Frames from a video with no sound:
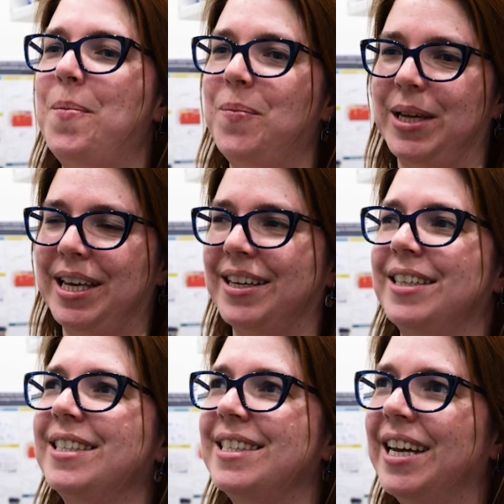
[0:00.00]

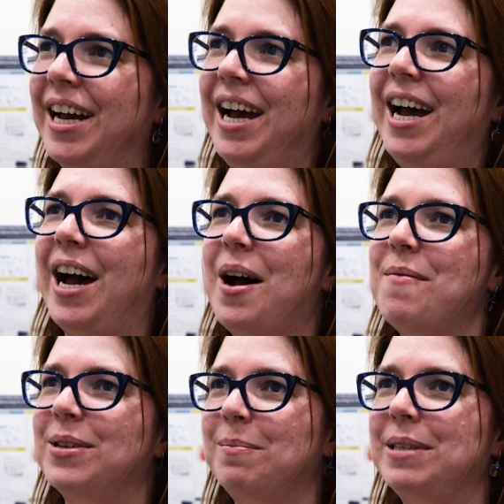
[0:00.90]
because
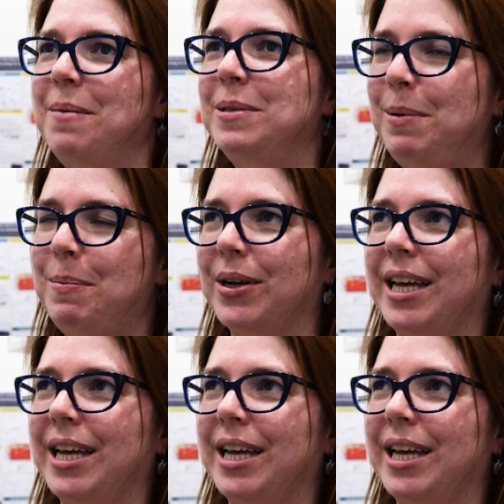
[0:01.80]
sometimes people